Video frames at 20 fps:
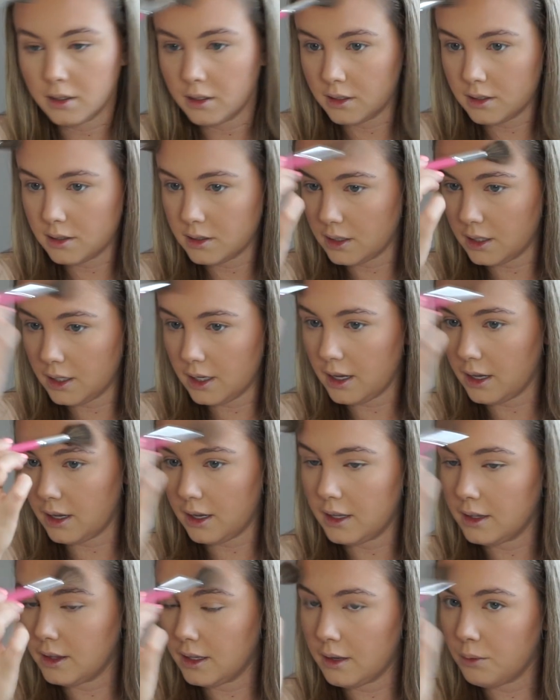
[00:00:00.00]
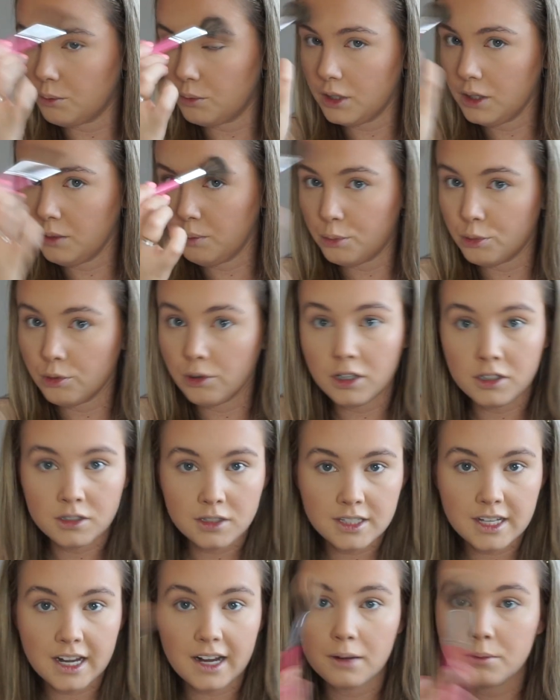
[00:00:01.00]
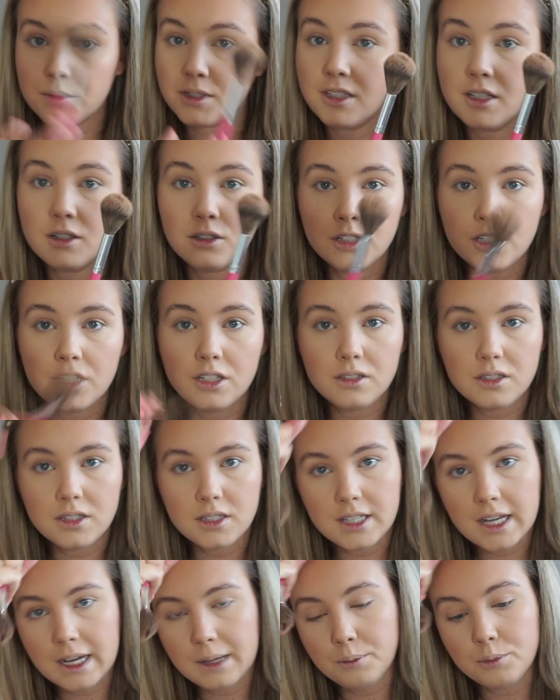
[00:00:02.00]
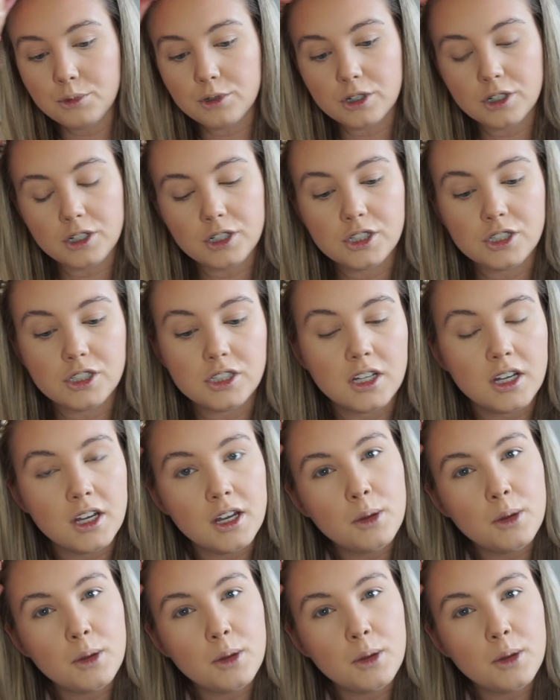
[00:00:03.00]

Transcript: So yeah, and then with bronzer, I'm still going to use the same brush,